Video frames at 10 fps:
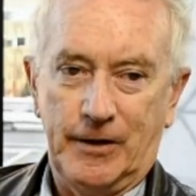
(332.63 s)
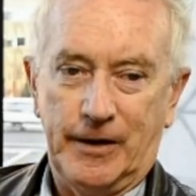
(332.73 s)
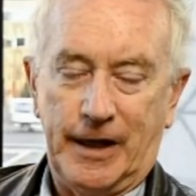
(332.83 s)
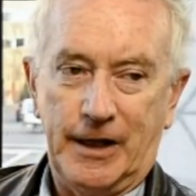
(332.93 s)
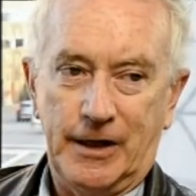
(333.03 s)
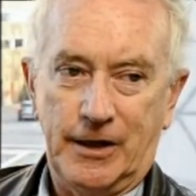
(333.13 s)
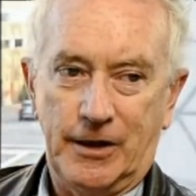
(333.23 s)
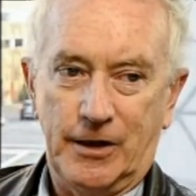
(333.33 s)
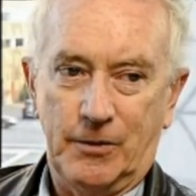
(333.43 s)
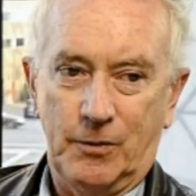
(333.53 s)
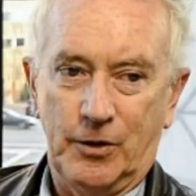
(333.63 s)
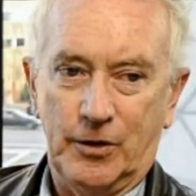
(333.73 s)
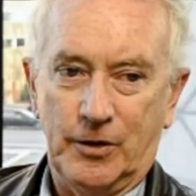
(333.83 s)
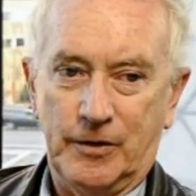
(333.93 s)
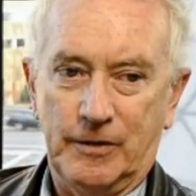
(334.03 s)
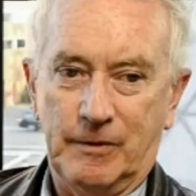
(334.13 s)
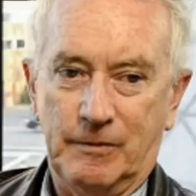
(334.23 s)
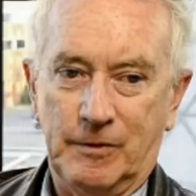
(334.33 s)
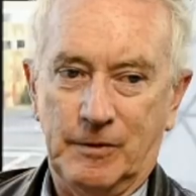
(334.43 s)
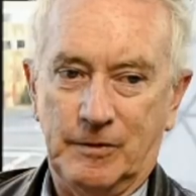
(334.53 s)
They were,
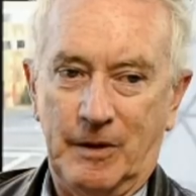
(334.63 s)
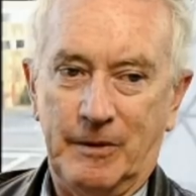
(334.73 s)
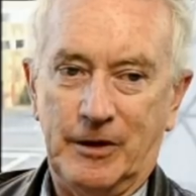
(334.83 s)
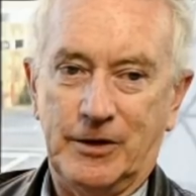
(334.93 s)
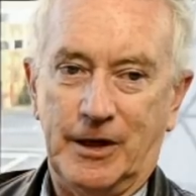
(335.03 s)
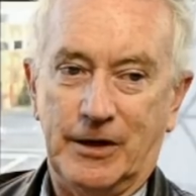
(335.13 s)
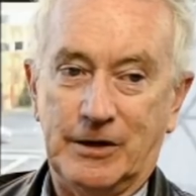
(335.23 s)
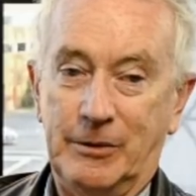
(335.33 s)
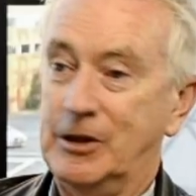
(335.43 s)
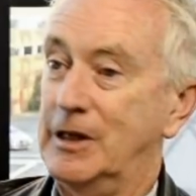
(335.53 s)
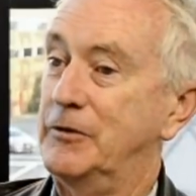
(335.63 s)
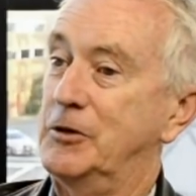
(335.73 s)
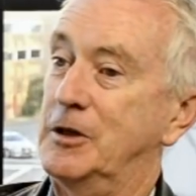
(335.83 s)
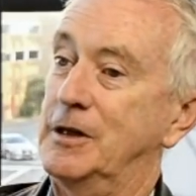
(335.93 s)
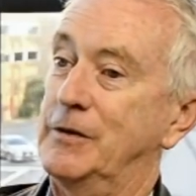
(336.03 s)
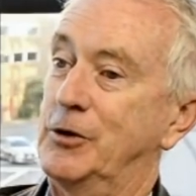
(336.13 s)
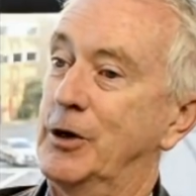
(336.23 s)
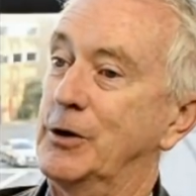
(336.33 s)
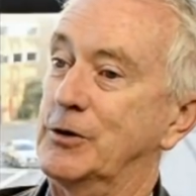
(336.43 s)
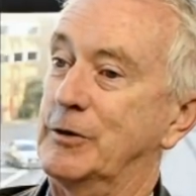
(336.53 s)
as my mother said last night, we didn't even
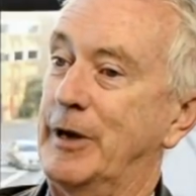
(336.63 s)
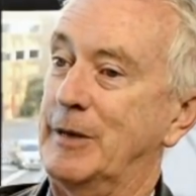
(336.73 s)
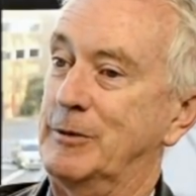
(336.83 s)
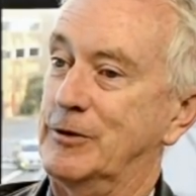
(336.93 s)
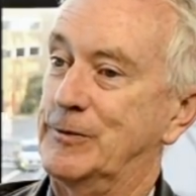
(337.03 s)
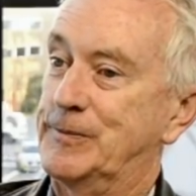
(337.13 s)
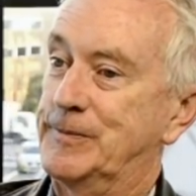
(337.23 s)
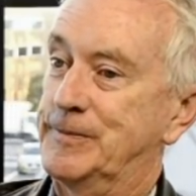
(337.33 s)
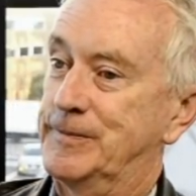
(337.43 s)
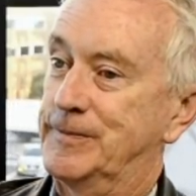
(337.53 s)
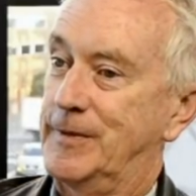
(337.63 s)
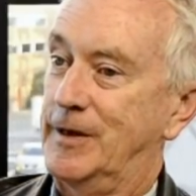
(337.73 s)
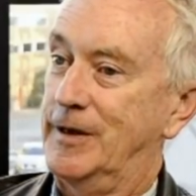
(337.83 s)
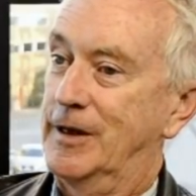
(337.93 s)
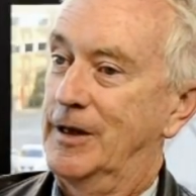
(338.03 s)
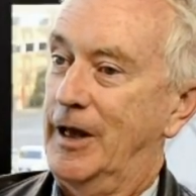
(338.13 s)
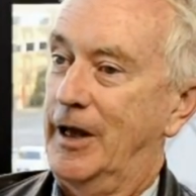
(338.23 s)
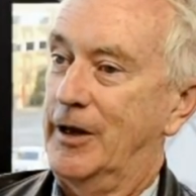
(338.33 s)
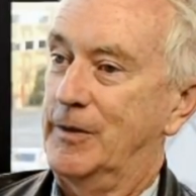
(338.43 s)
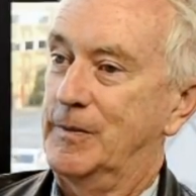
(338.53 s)
notice the payments.
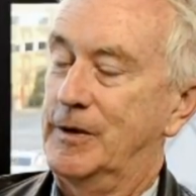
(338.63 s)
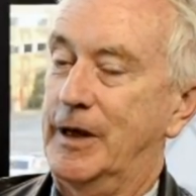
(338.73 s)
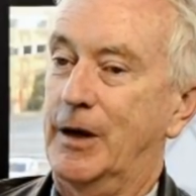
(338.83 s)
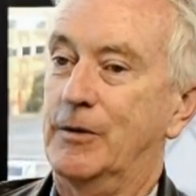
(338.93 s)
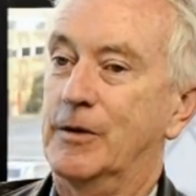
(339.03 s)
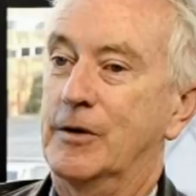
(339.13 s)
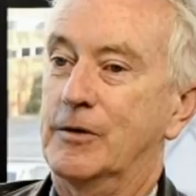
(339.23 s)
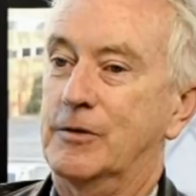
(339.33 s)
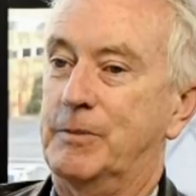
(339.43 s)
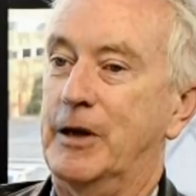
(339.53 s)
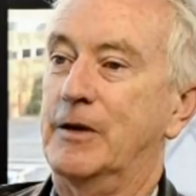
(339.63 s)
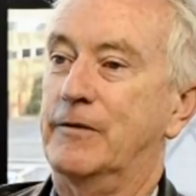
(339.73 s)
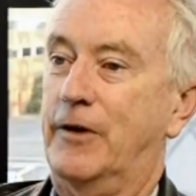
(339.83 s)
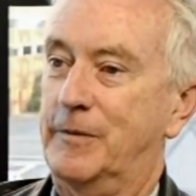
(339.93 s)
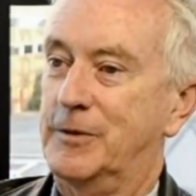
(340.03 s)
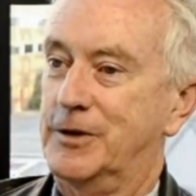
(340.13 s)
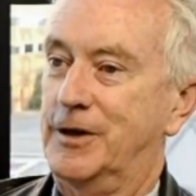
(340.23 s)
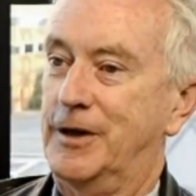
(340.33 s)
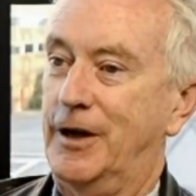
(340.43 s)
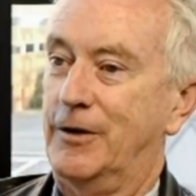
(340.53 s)
Now, paying
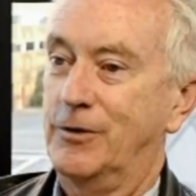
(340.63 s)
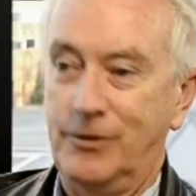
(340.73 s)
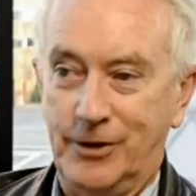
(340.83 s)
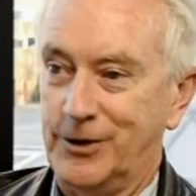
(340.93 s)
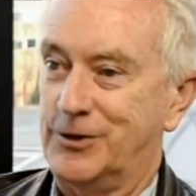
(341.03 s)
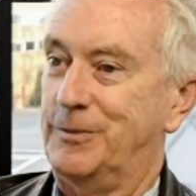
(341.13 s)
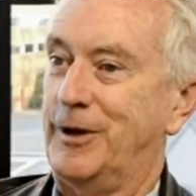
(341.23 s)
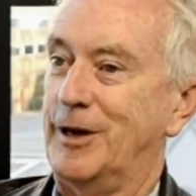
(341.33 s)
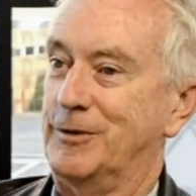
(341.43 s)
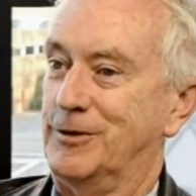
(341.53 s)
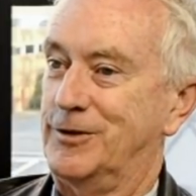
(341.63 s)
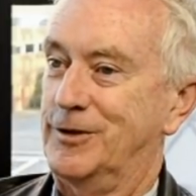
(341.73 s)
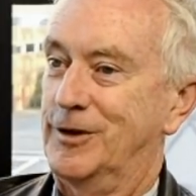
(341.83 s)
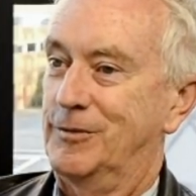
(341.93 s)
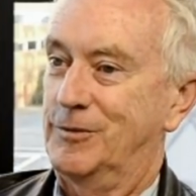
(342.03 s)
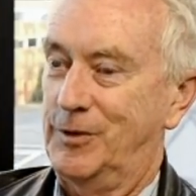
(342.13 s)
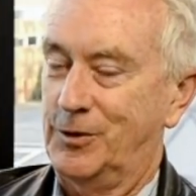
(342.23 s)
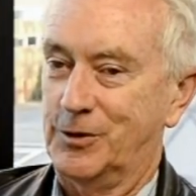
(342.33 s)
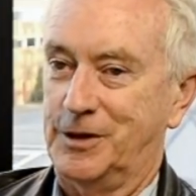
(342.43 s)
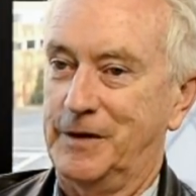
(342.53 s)
5% now, you notice the payments
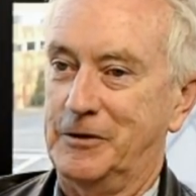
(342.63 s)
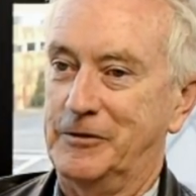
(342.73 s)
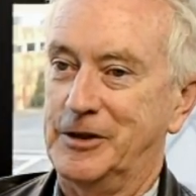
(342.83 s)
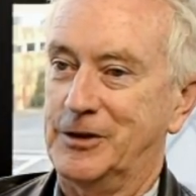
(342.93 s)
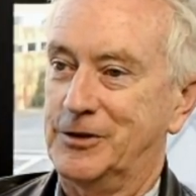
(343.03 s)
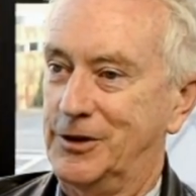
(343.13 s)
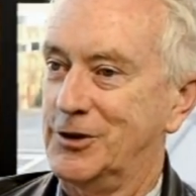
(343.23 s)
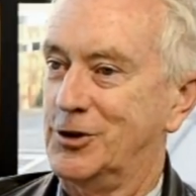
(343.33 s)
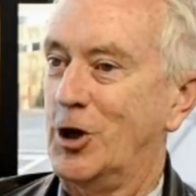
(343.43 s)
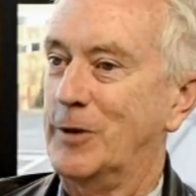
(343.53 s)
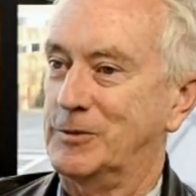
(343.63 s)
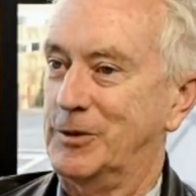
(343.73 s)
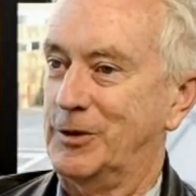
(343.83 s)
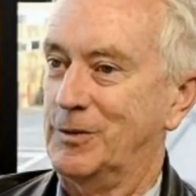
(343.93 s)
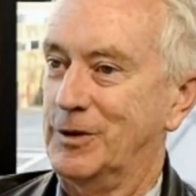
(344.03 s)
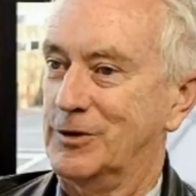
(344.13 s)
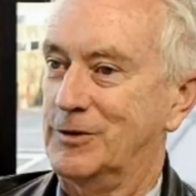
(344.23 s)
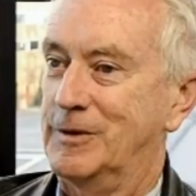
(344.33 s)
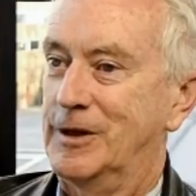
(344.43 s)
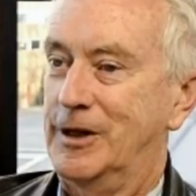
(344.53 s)
because the level of debt is 6 times what it
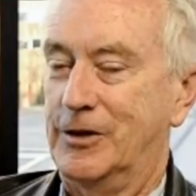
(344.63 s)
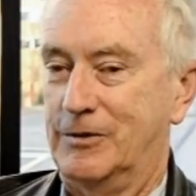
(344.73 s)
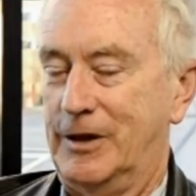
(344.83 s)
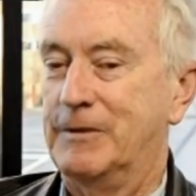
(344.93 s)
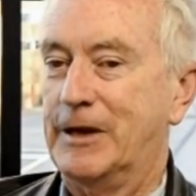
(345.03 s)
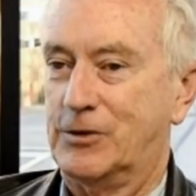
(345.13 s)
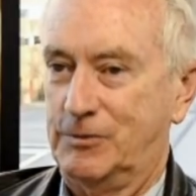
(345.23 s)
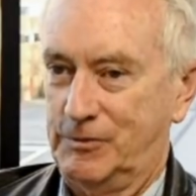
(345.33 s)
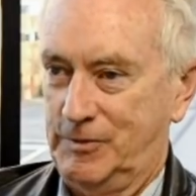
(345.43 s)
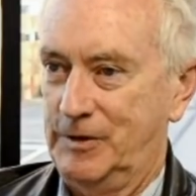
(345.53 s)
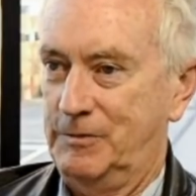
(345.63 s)
was. Actually,